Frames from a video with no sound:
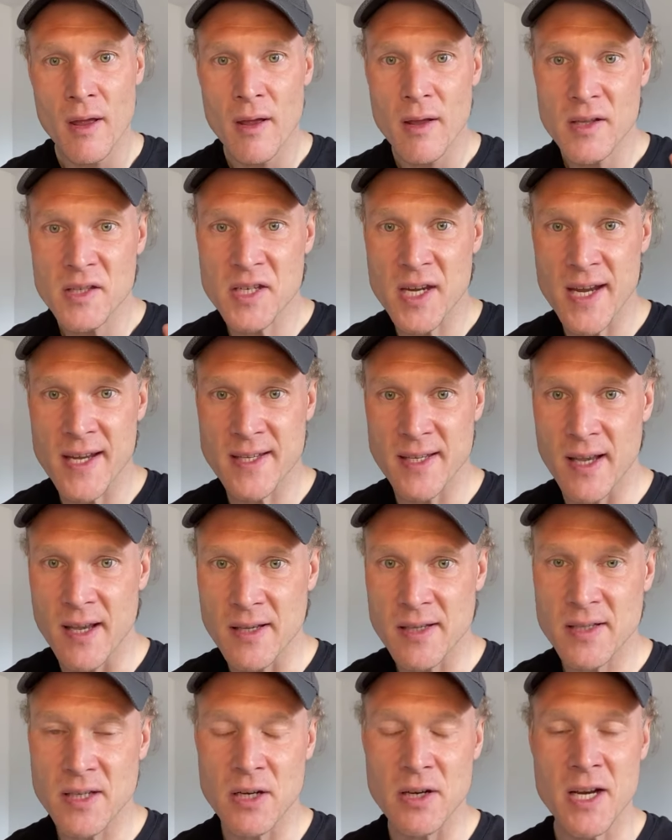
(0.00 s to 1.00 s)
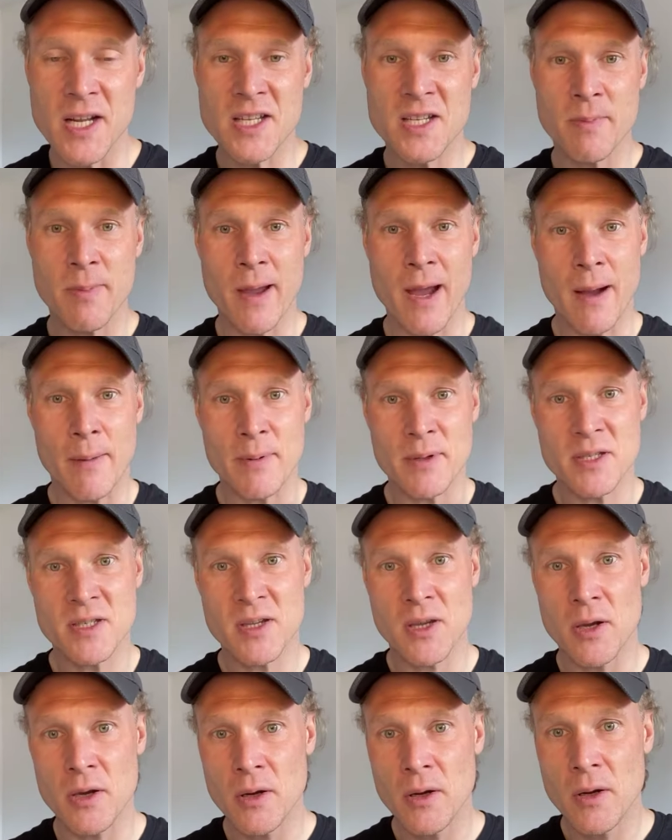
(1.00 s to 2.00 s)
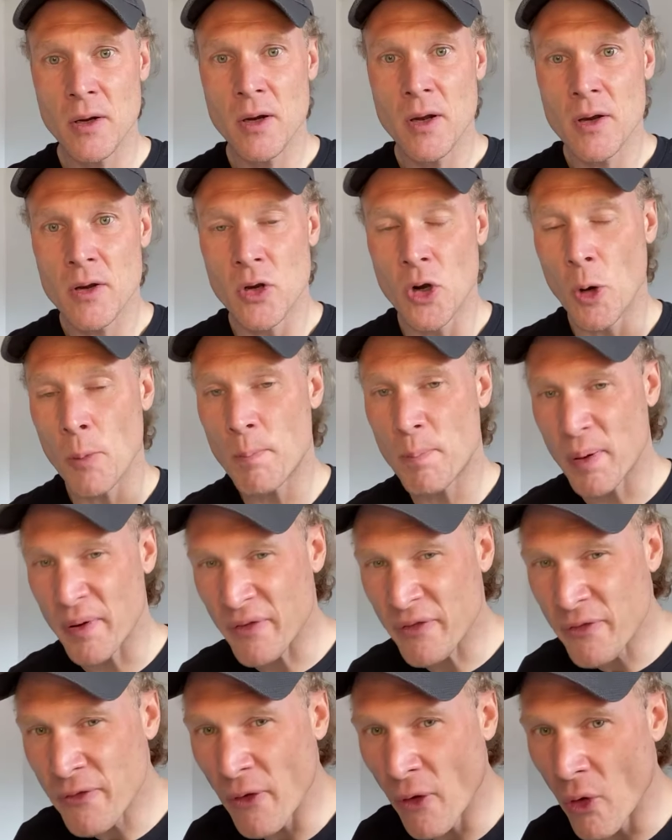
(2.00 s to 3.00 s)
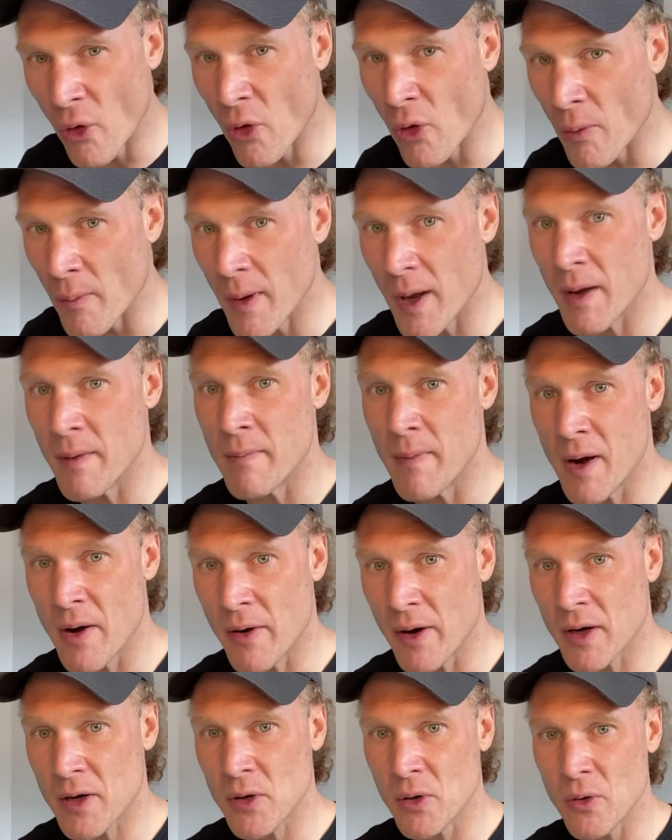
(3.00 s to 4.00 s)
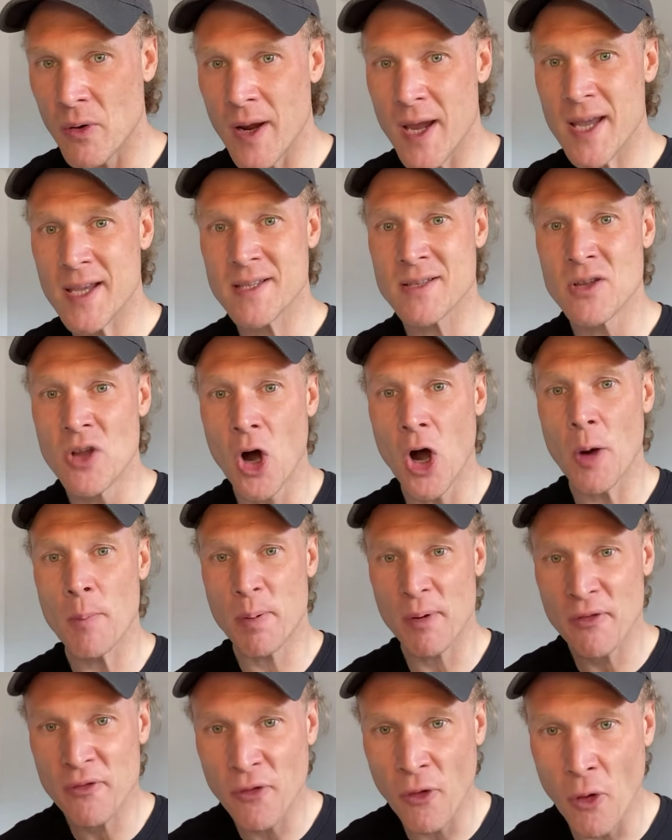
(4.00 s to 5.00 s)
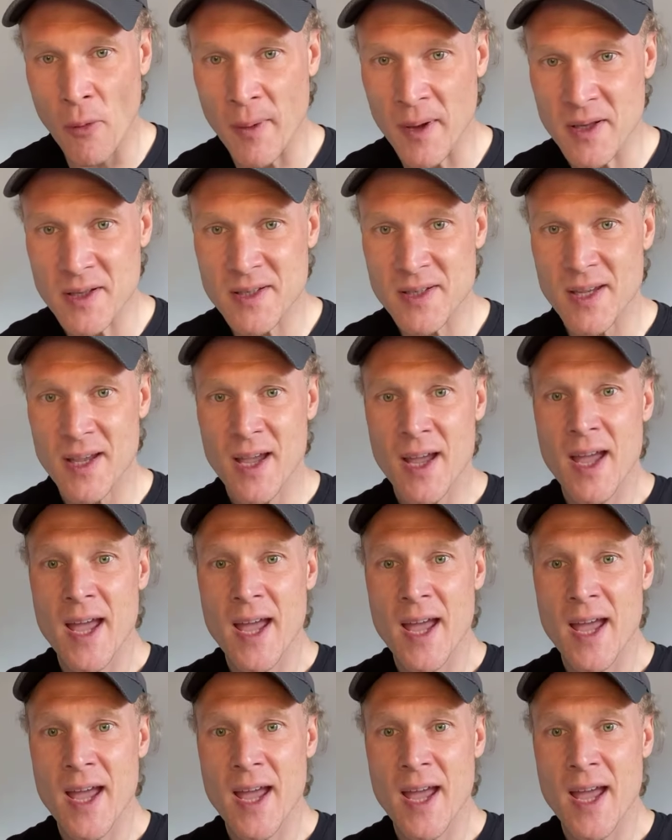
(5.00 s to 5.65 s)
Jesus. You need to be able to not perform a miracle. It is not a performance.